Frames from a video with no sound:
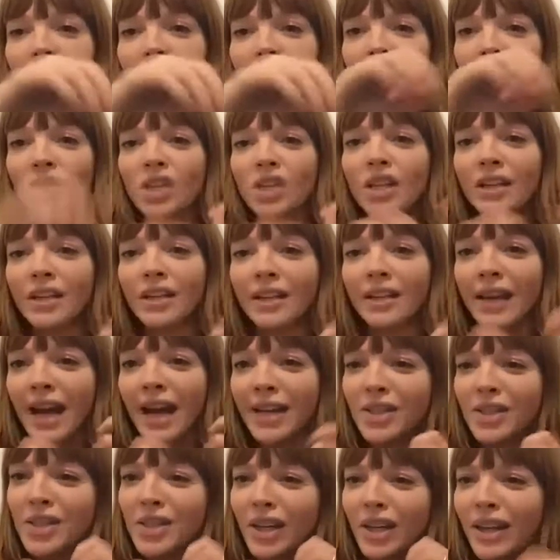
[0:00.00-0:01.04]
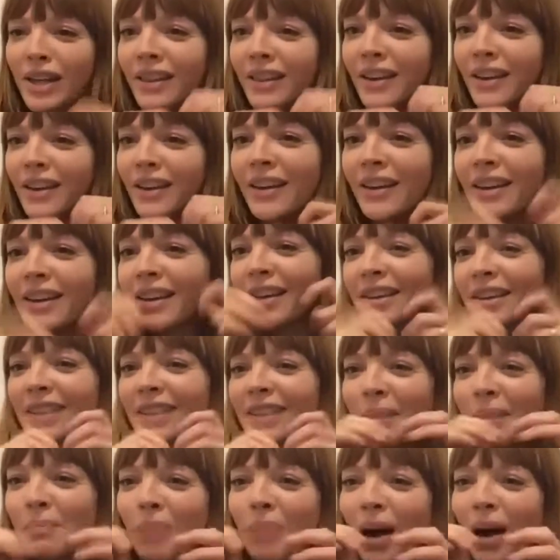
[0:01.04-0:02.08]
cheetah catching the
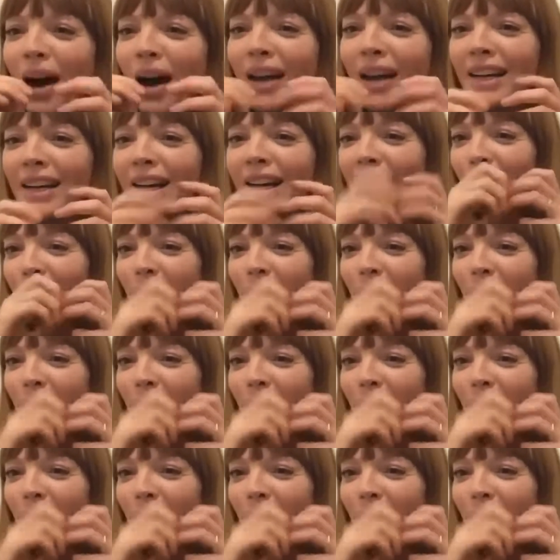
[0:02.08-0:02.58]
impala,